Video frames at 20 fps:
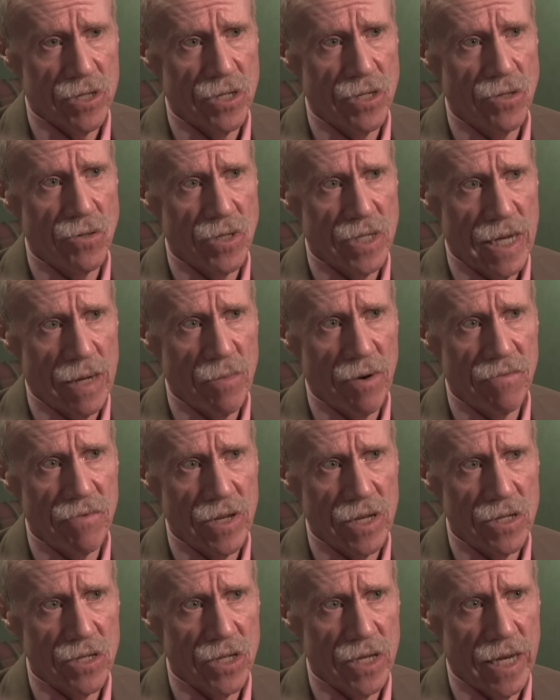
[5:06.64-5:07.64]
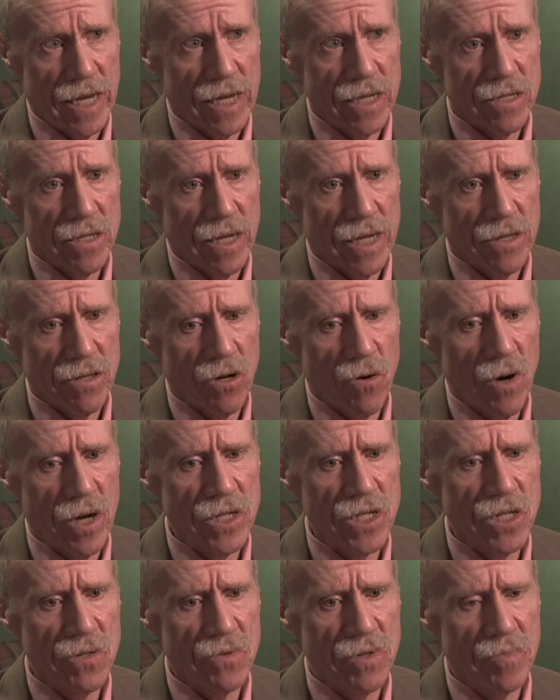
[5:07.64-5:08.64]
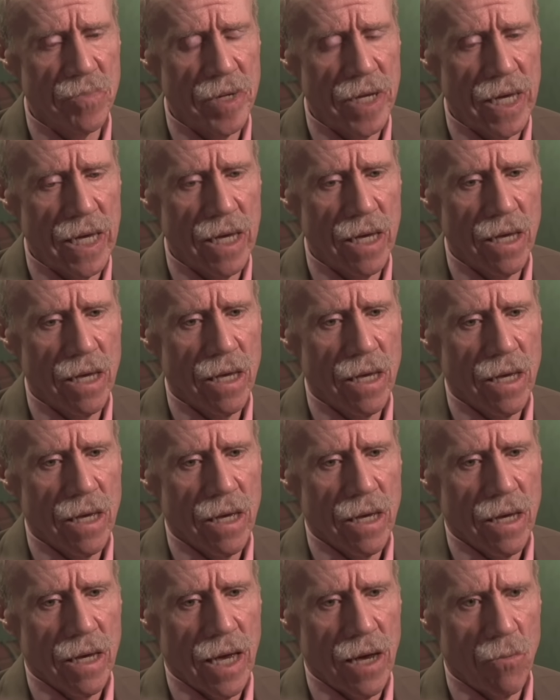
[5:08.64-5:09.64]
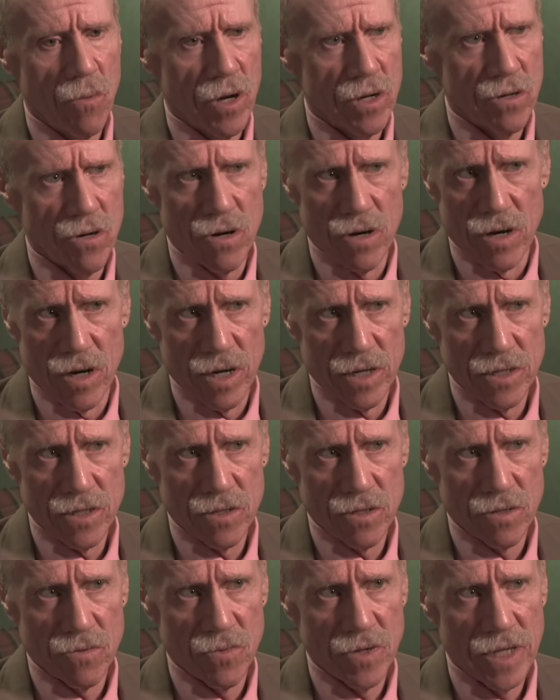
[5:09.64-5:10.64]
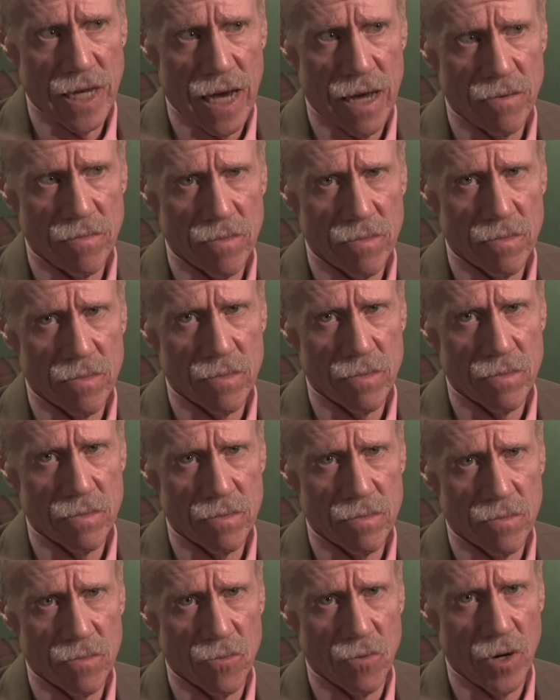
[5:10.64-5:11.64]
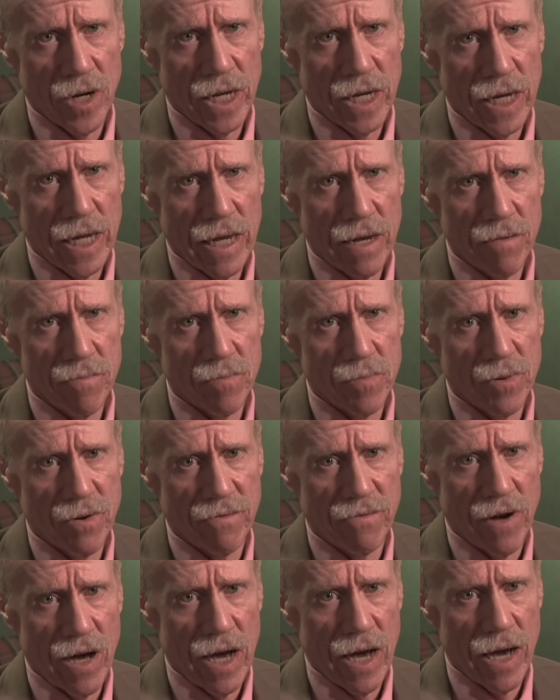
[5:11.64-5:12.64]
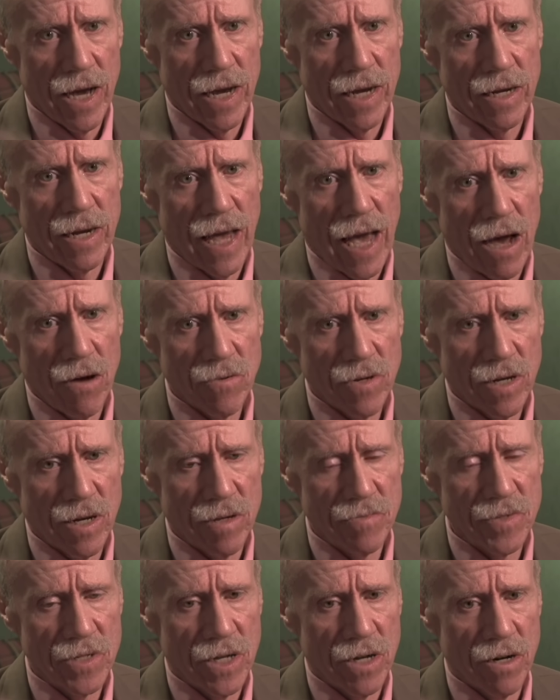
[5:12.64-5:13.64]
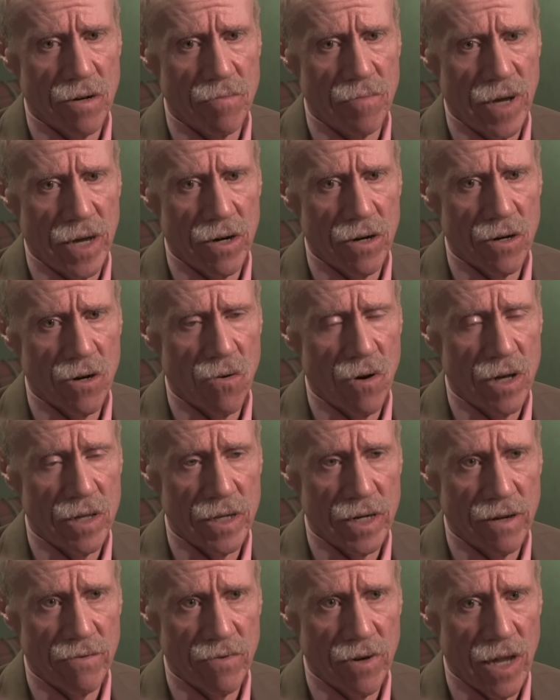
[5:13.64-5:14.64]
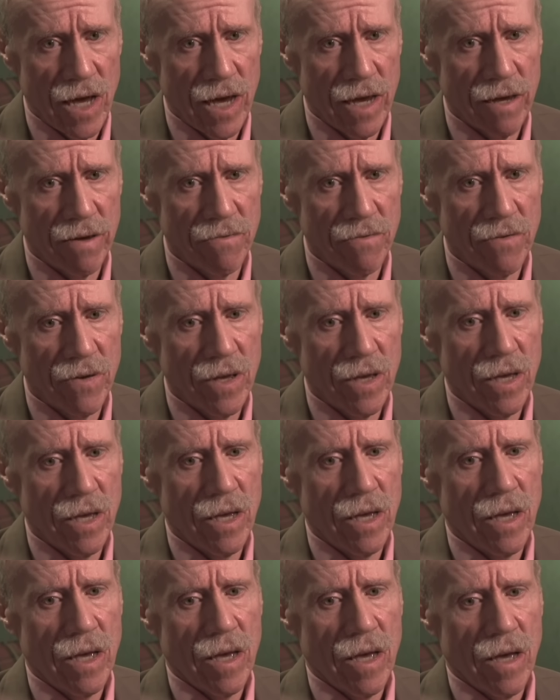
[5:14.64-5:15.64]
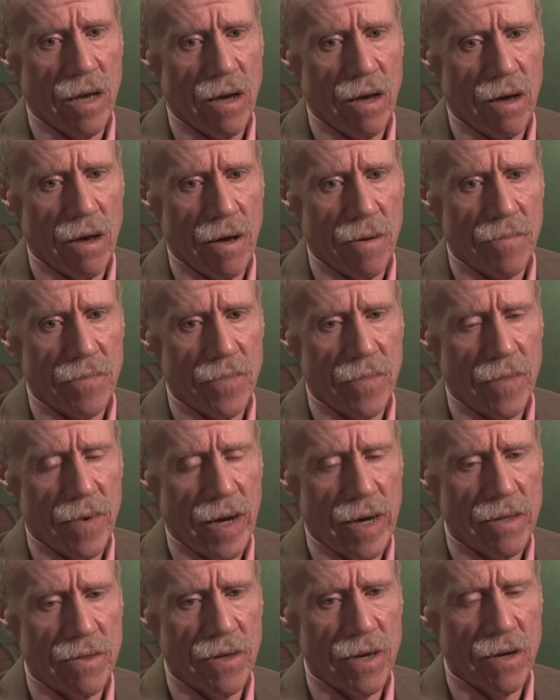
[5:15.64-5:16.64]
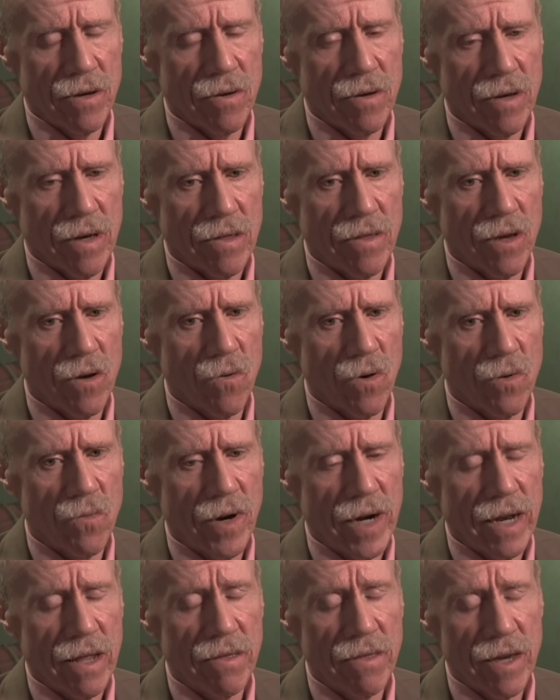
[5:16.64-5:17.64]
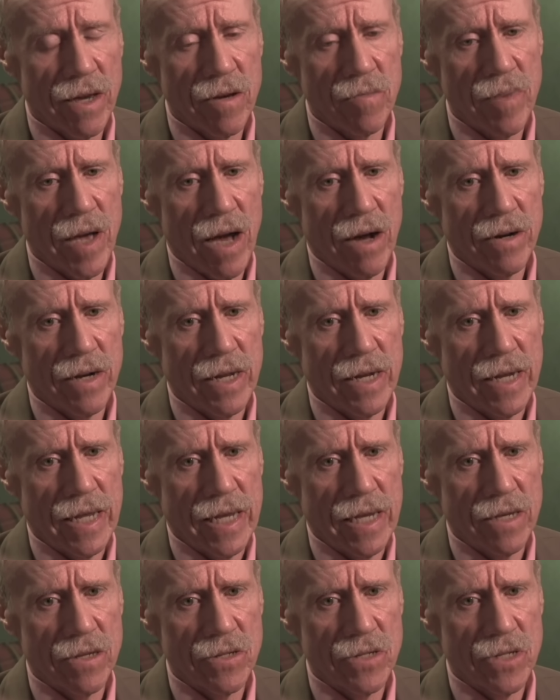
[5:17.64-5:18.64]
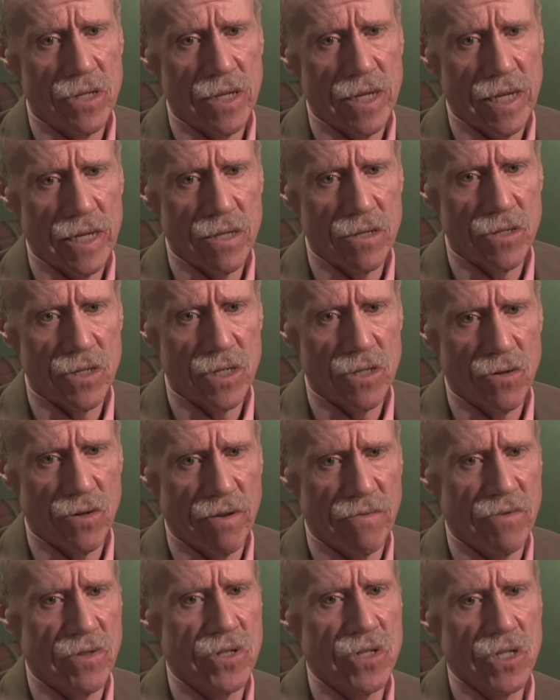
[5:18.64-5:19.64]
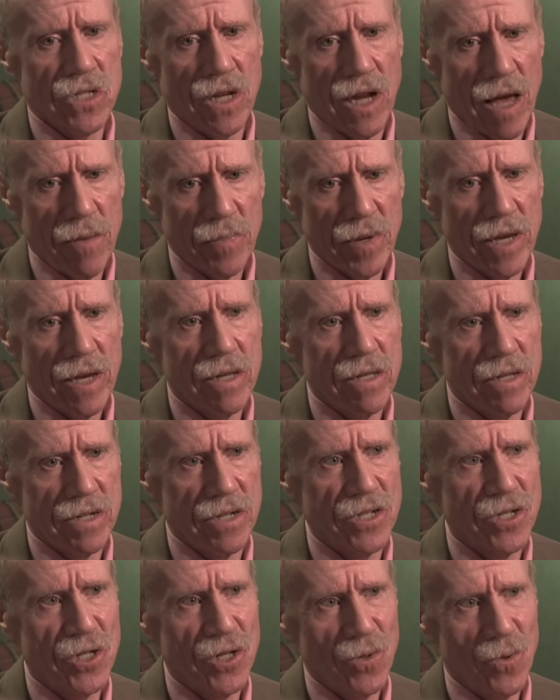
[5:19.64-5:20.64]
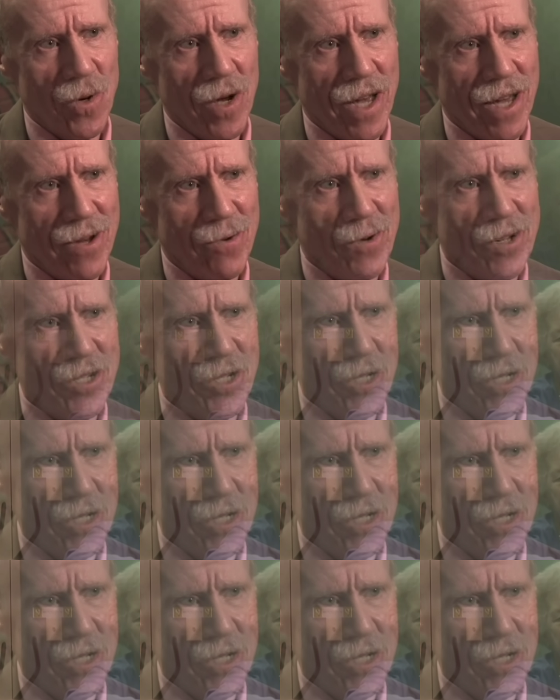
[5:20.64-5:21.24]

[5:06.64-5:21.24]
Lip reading: to do some of these things. And the question would be, at what cost? Would that really provide outcomes that are better quality of life? I think one way to think about it is sort of the sloppy clinician way, which